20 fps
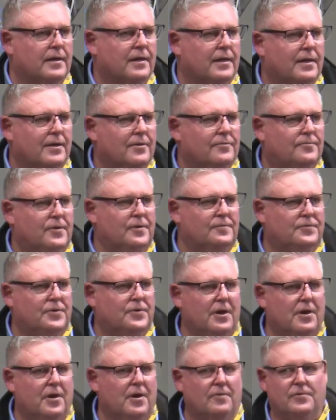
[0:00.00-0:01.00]

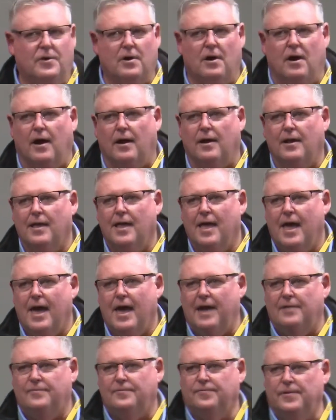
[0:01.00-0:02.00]
15 I've got.
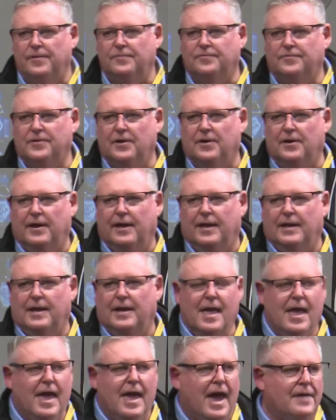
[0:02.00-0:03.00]
At 15.
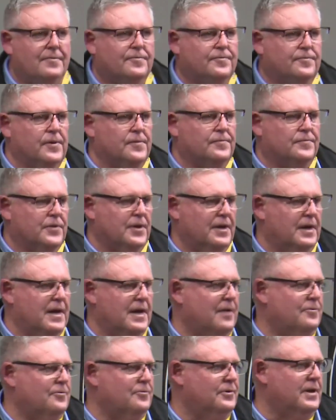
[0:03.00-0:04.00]
At
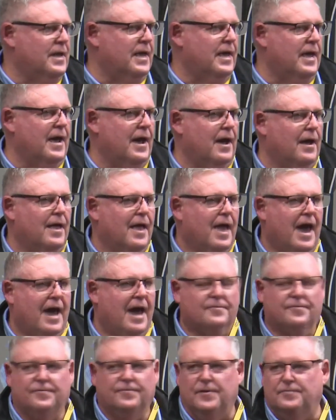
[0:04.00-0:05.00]
1,500 now.
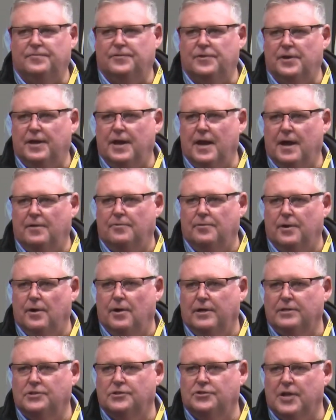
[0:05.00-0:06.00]
At 1,500 and
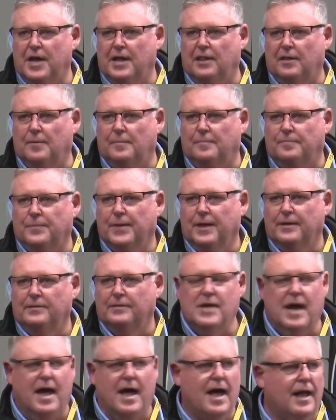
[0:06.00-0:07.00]
I sell them.
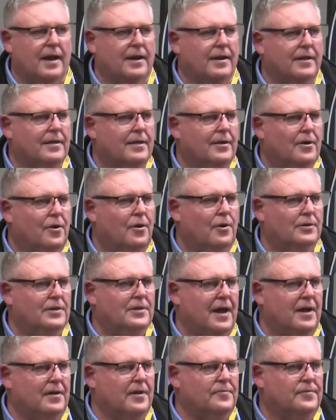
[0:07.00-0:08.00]
Done. All
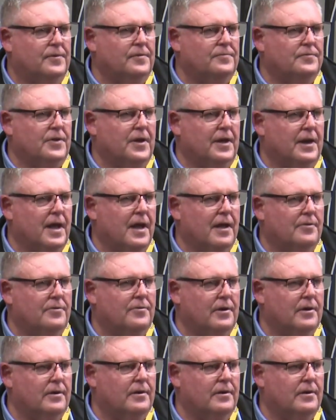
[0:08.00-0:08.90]
done at 1,500.